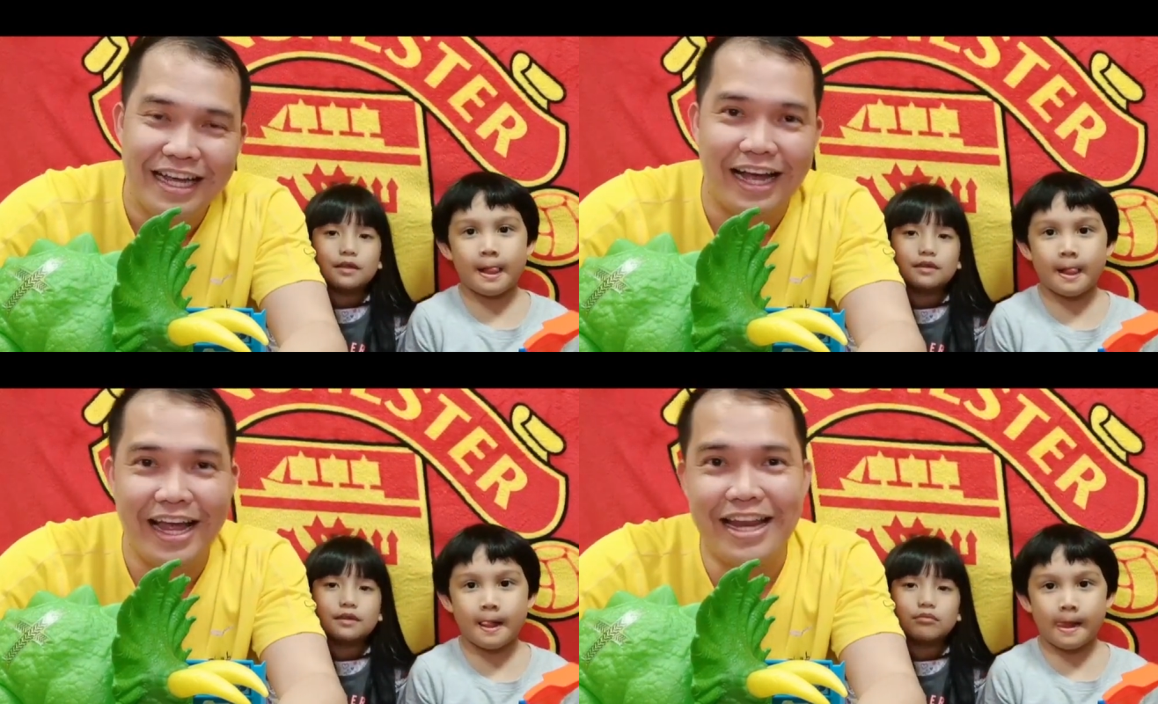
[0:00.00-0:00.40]

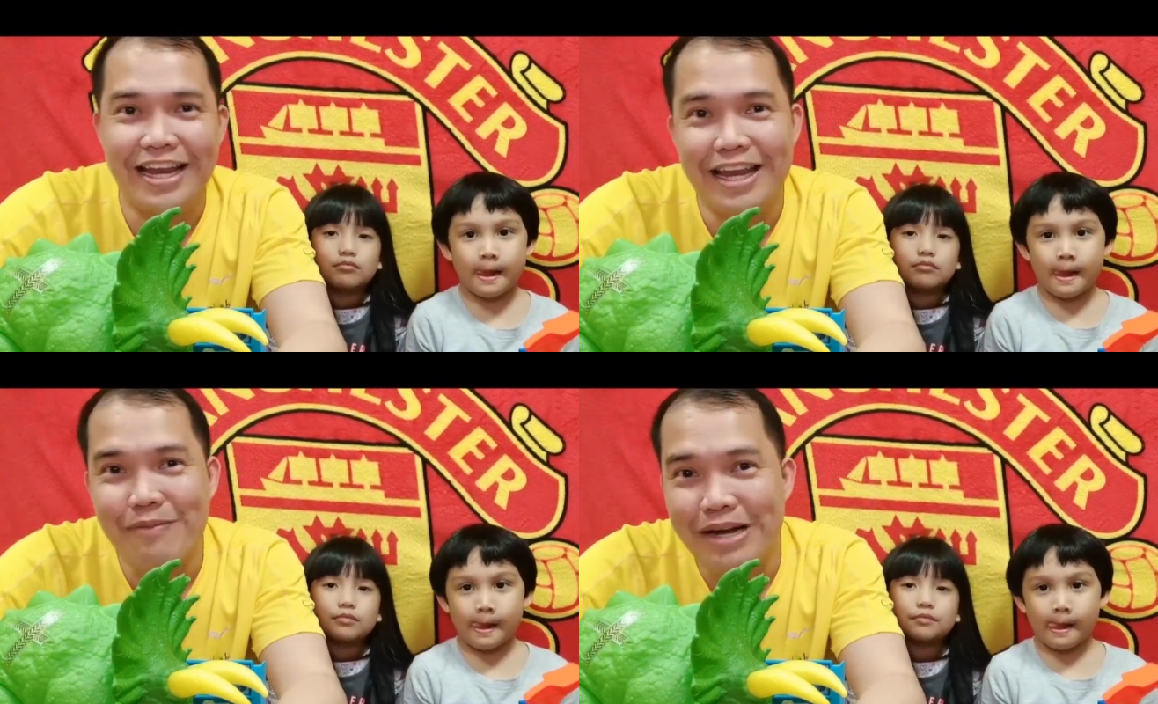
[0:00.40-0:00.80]
Speaker 1: Again,
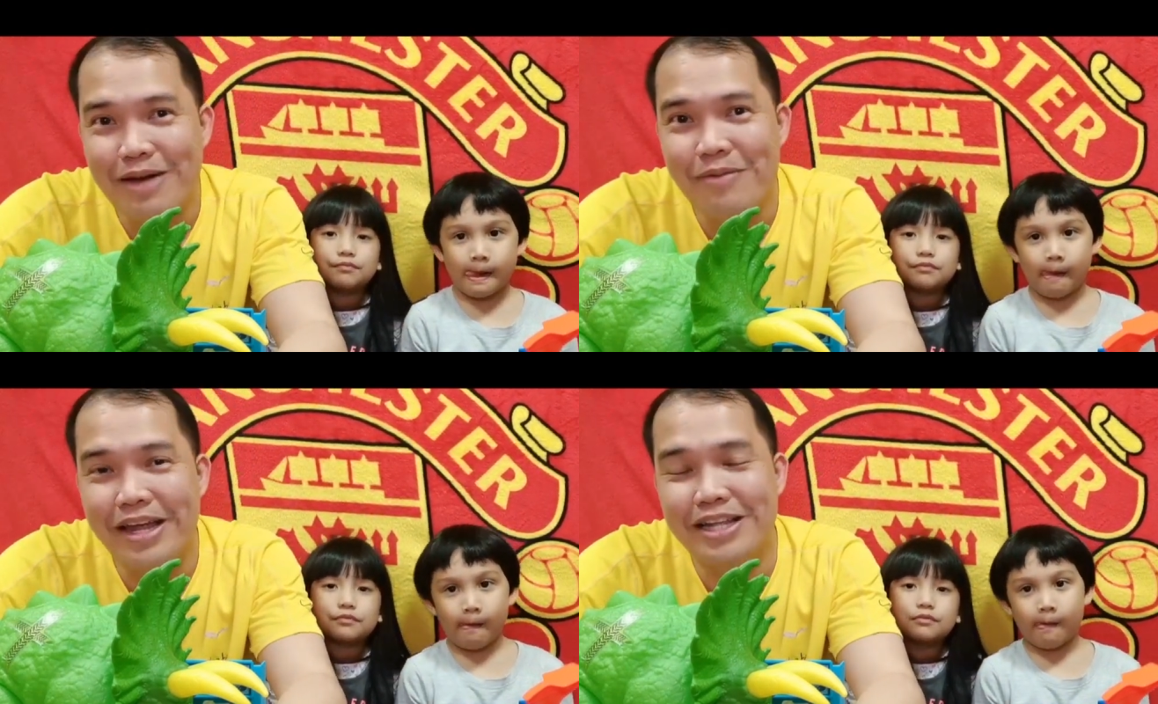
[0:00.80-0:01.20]
hindi naman
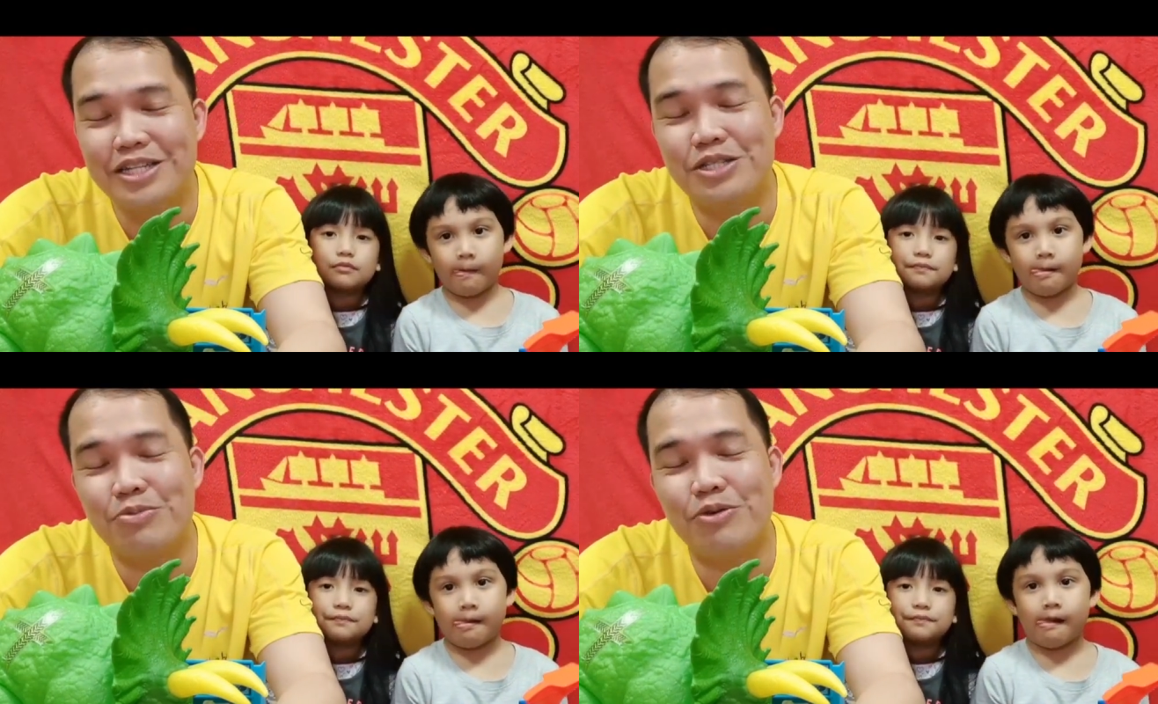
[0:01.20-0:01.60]
kami
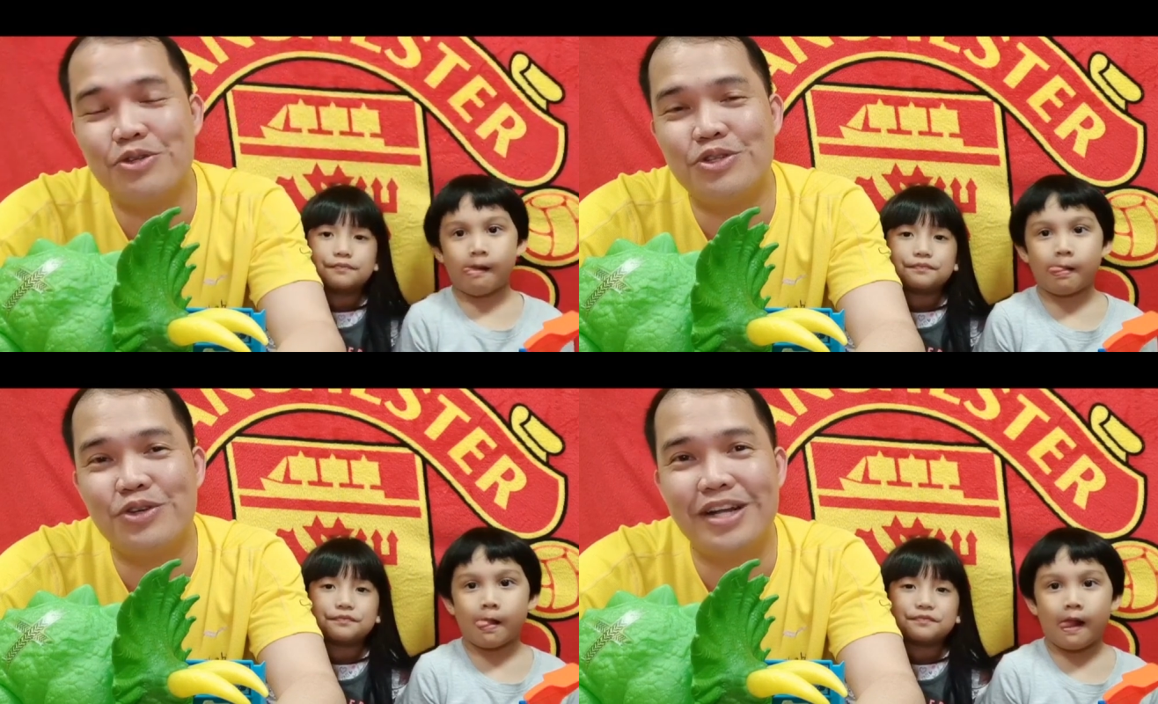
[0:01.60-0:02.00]

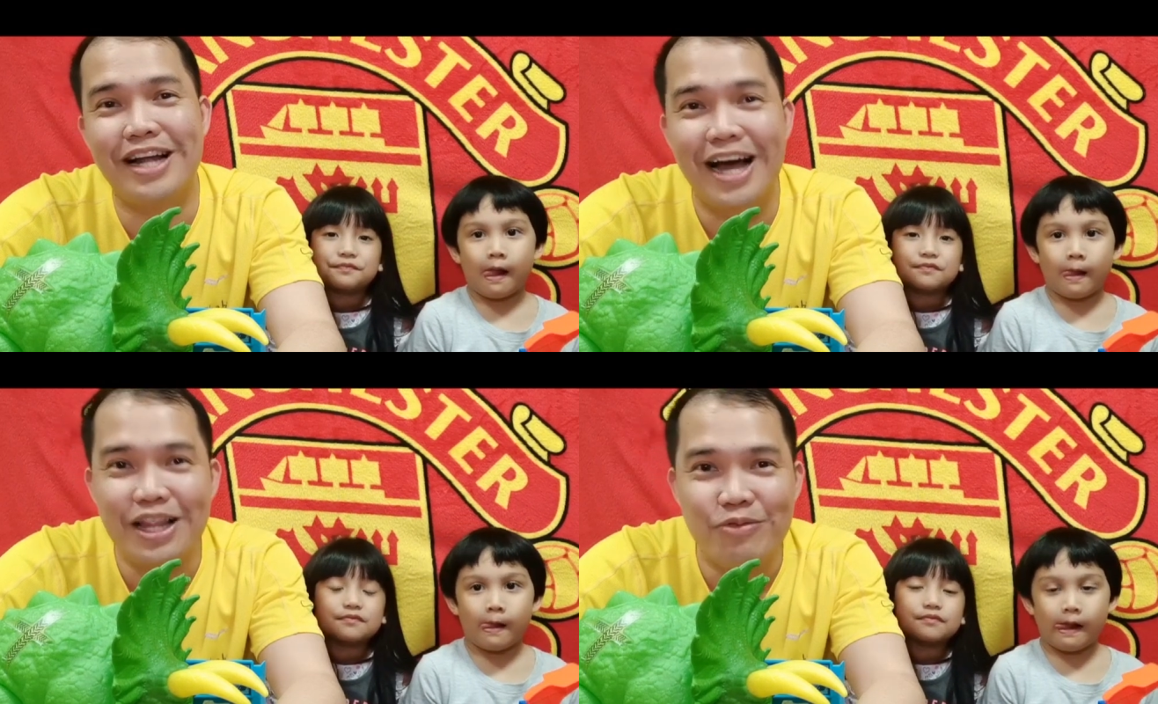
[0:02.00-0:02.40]
in-sponsoran
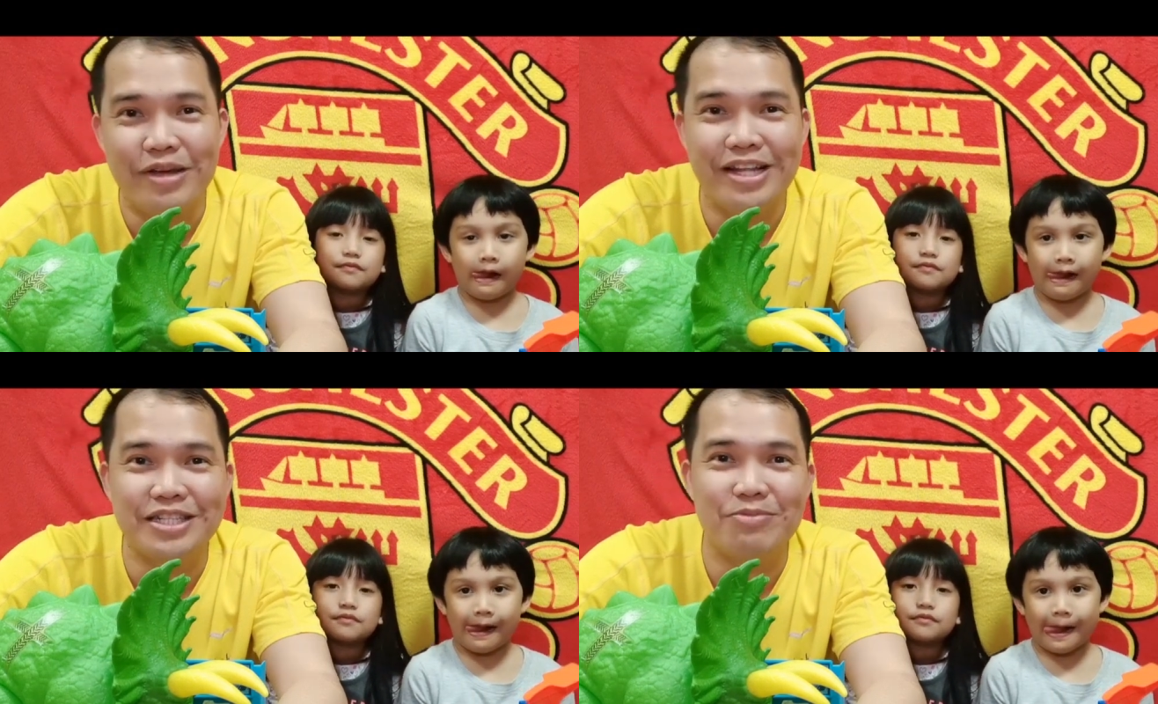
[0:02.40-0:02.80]
ng Hot
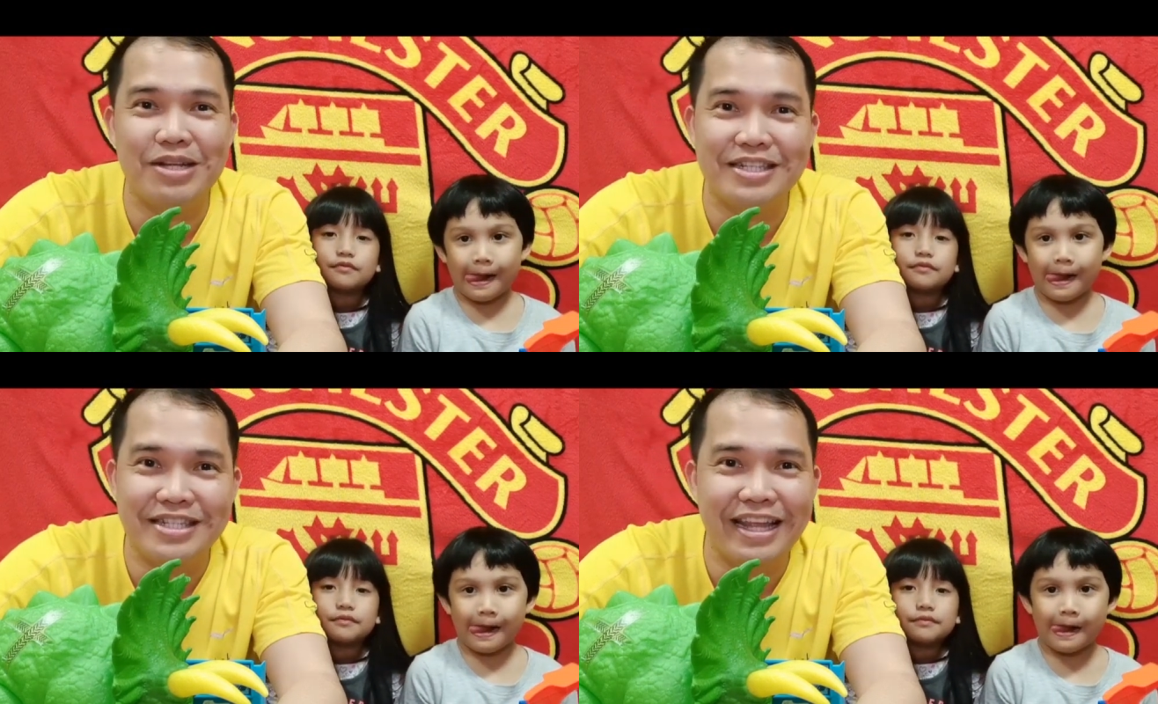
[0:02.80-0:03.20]
Wheels,
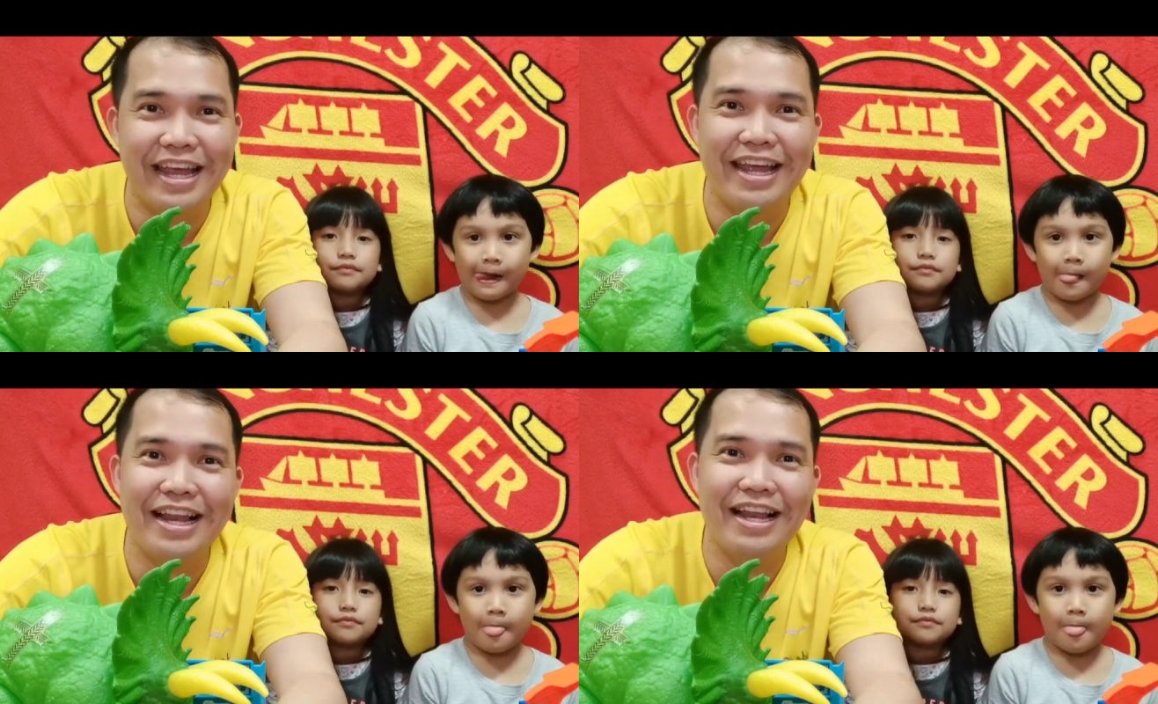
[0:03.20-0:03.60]
but
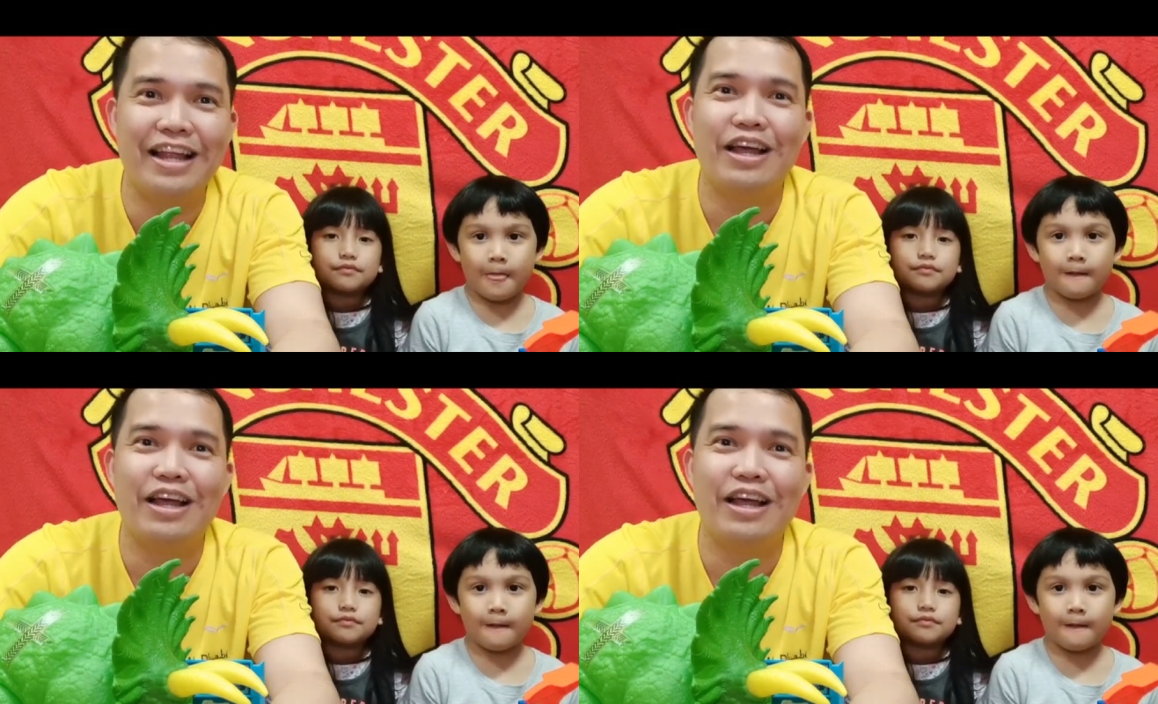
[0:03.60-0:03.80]
still,